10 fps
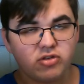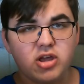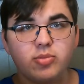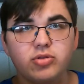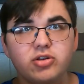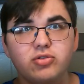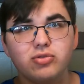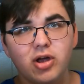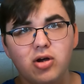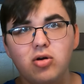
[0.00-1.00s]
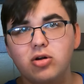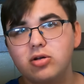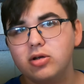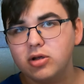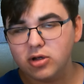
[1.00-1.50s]
steak. And she was like, oh,
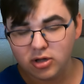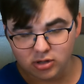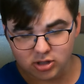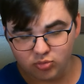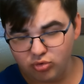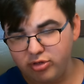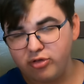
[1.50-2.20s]
it comes with